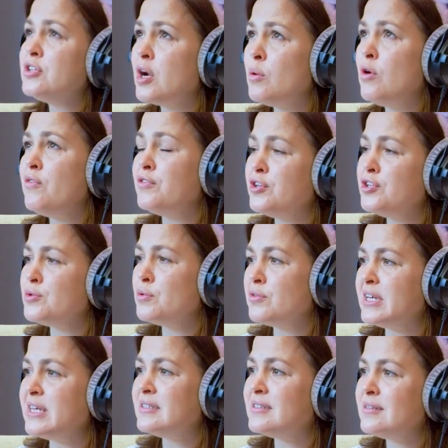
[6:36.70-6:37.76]
you go off and you do all
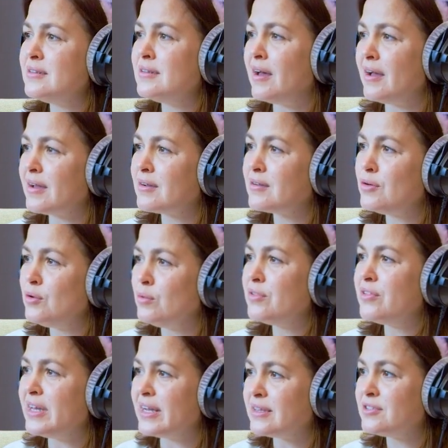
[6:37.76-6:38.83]
these, like, cool
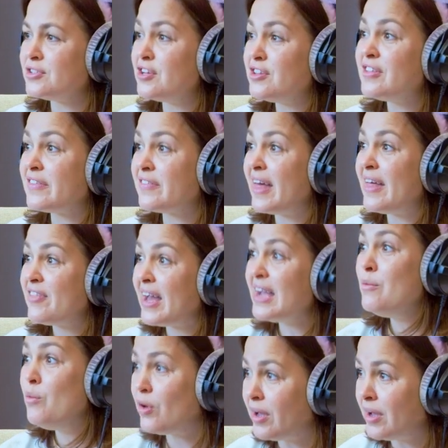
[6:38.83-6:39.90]
things, do you think that they
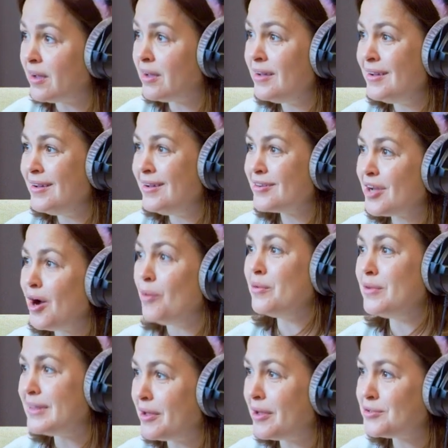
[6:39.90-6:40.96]
want to go
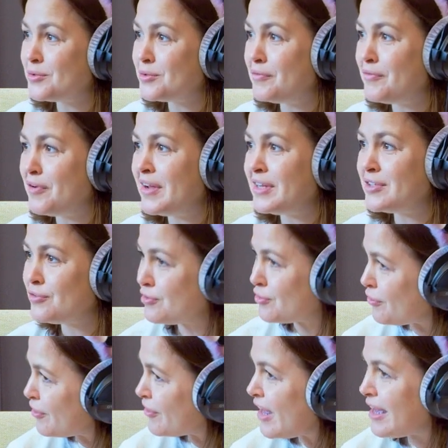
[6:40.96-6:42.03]
on those sort of adventures,
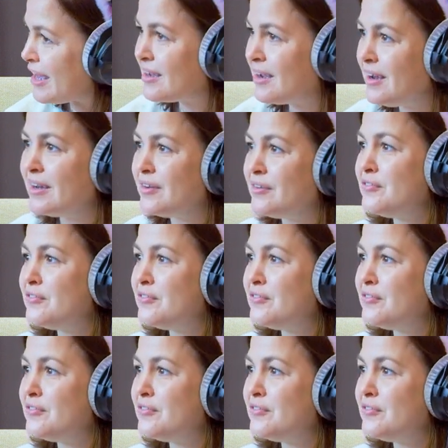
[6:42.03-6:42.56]
or are they kind